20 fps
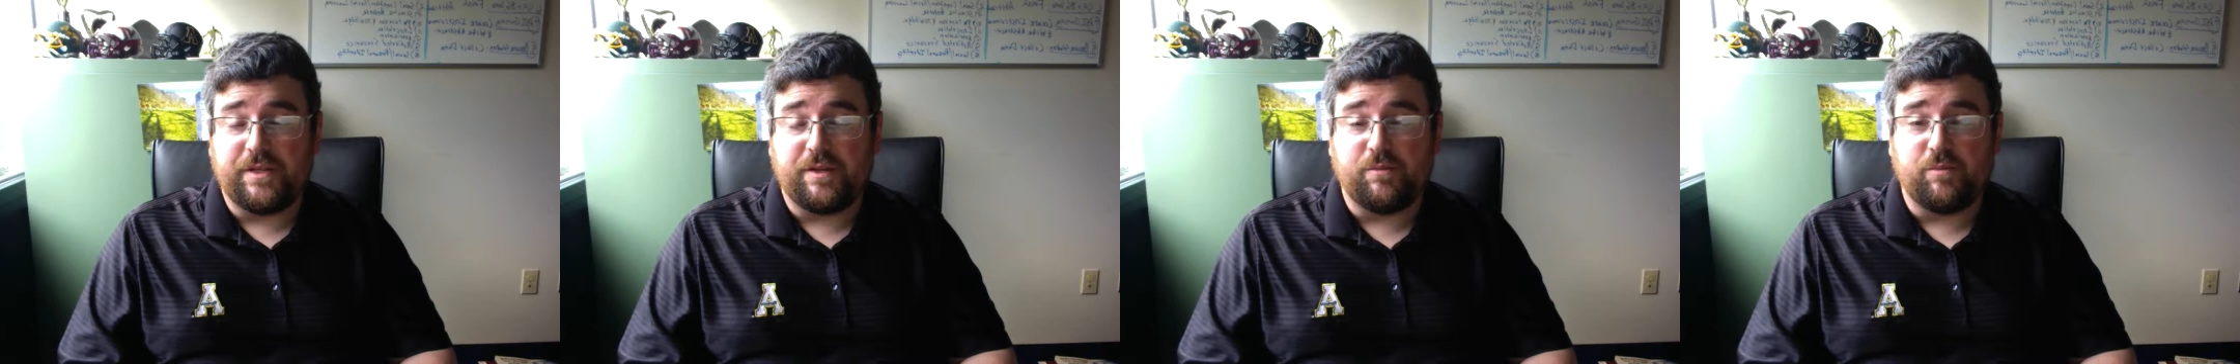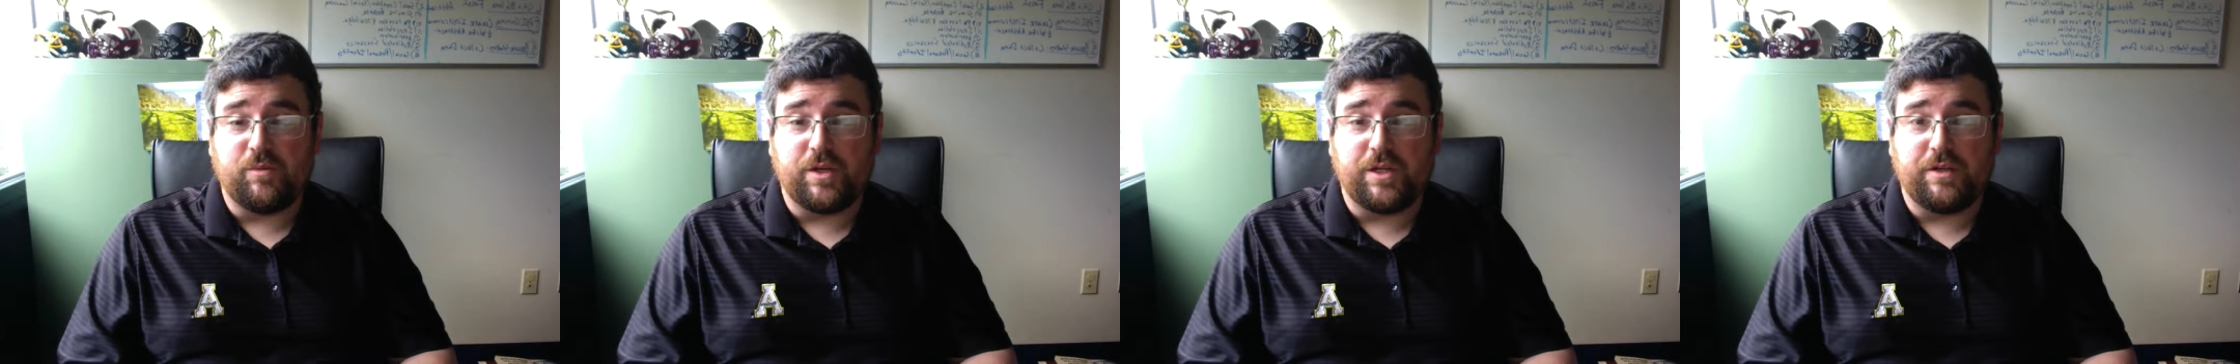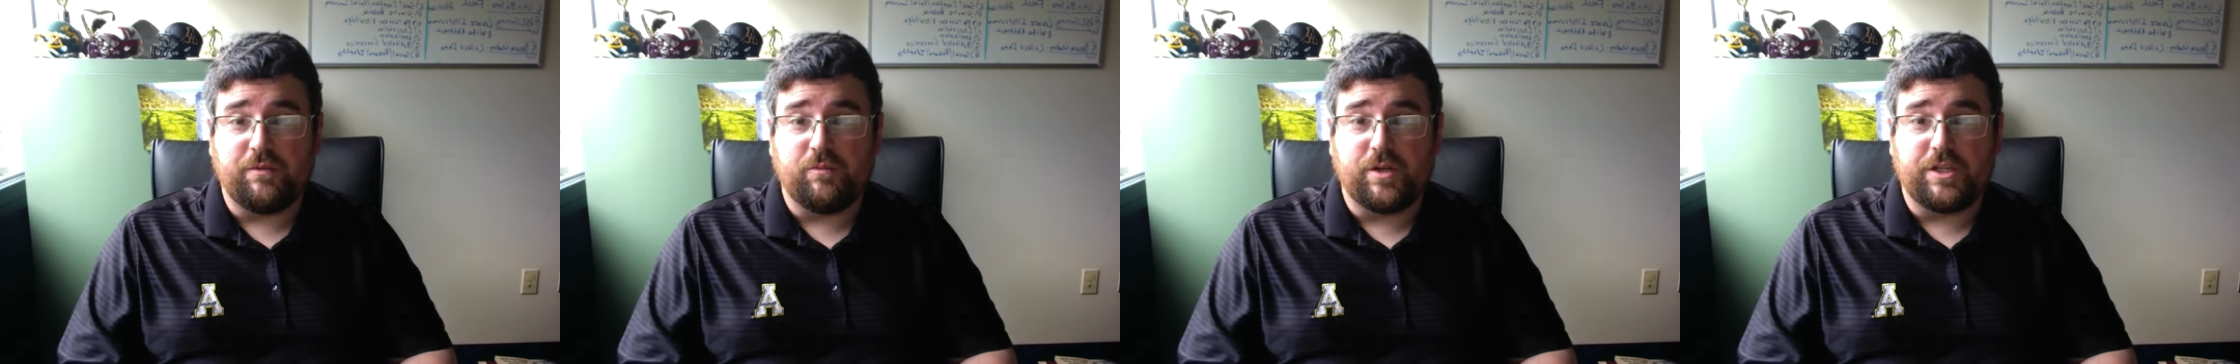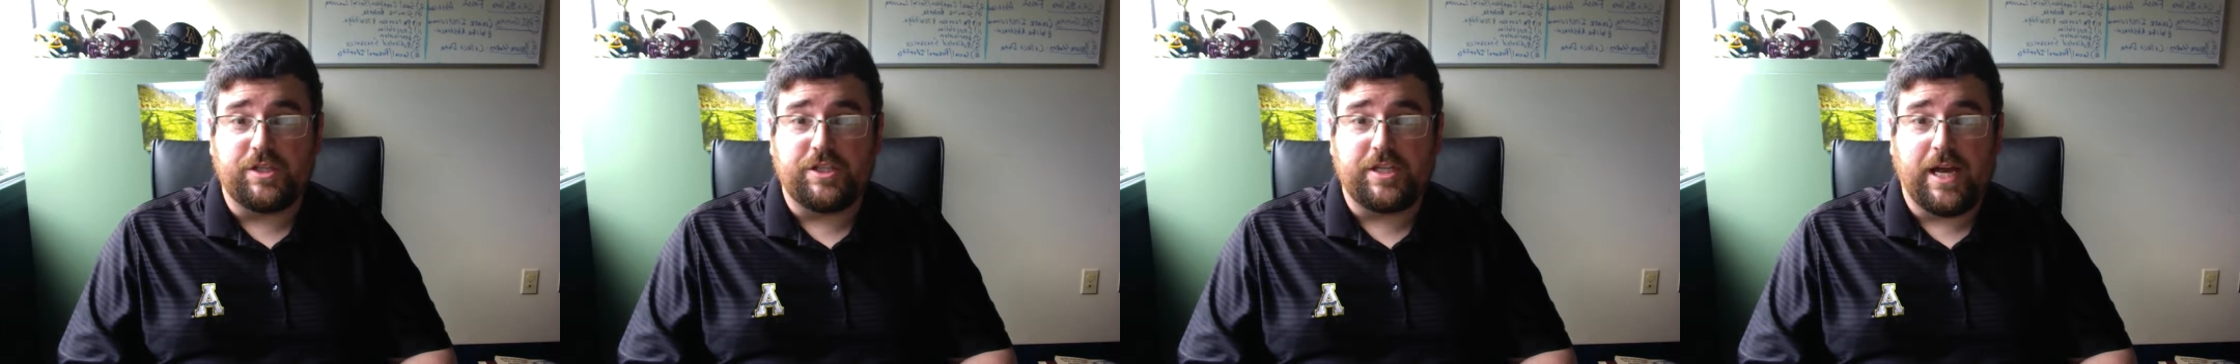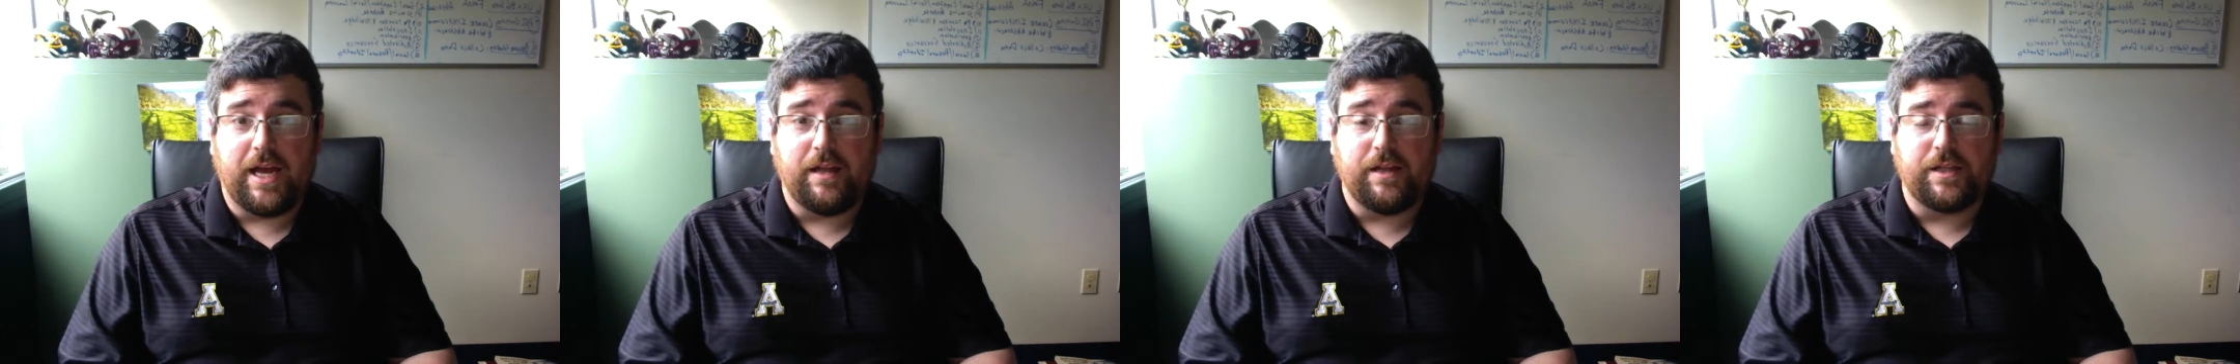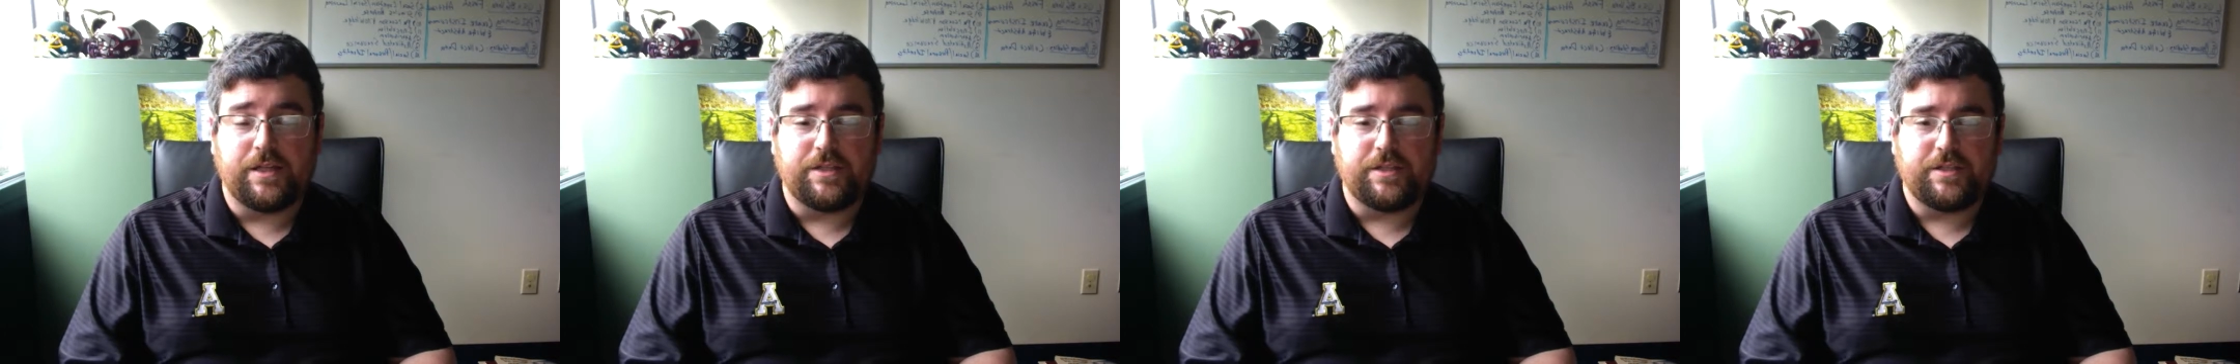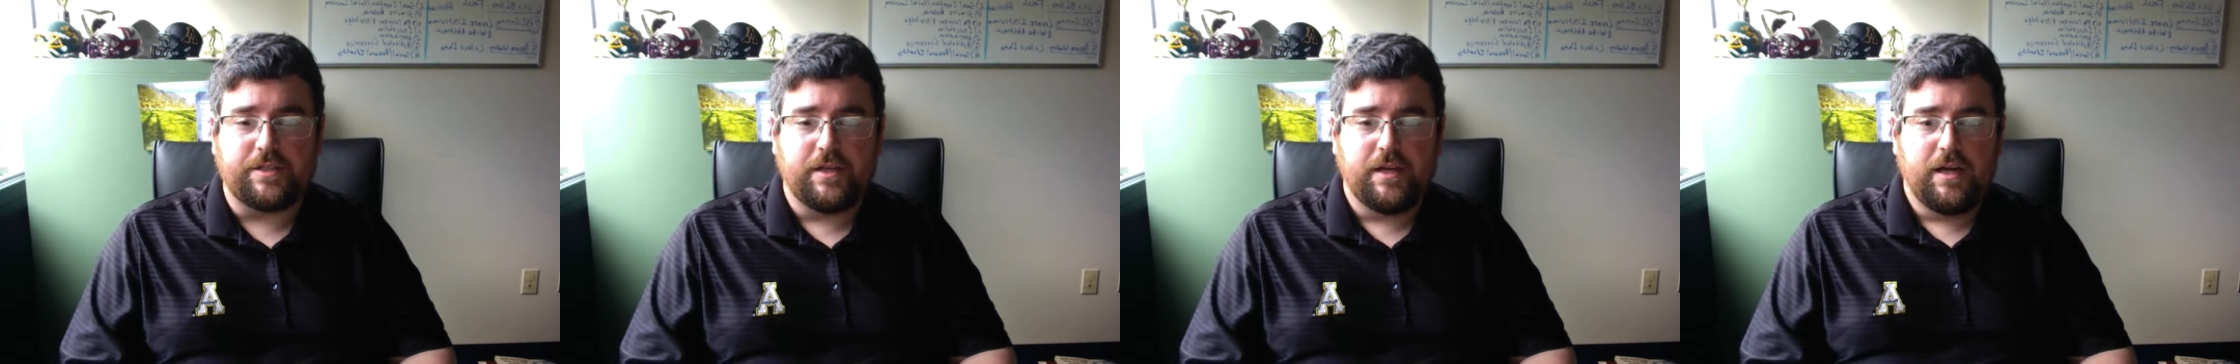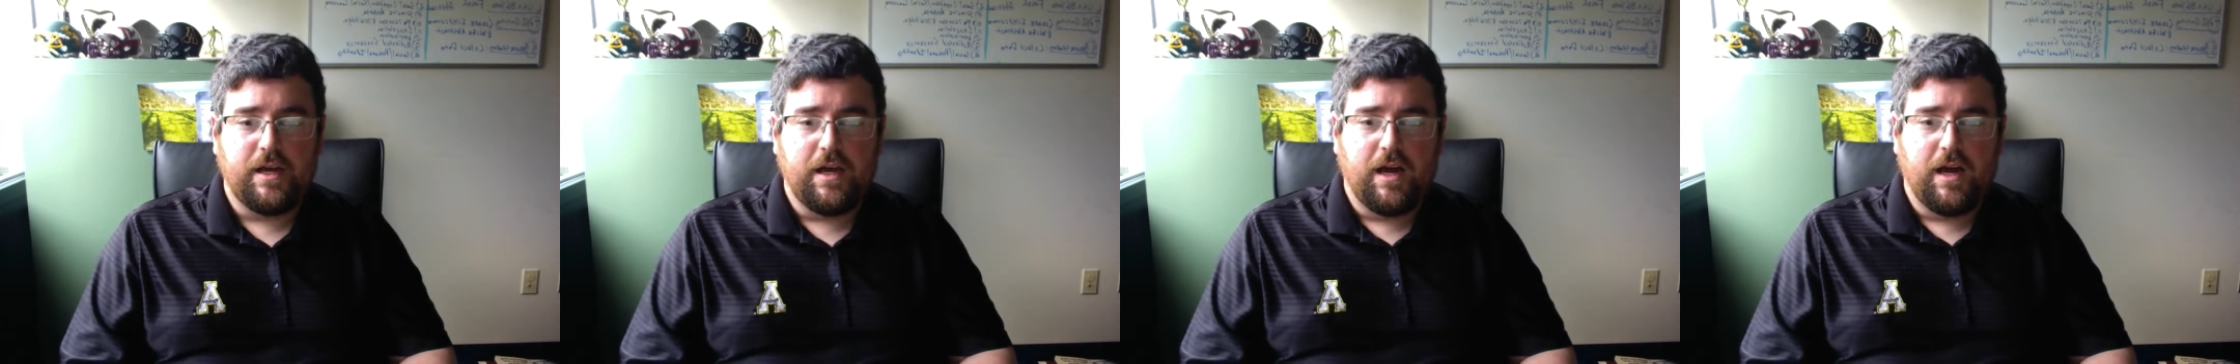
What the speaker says: it when challenged.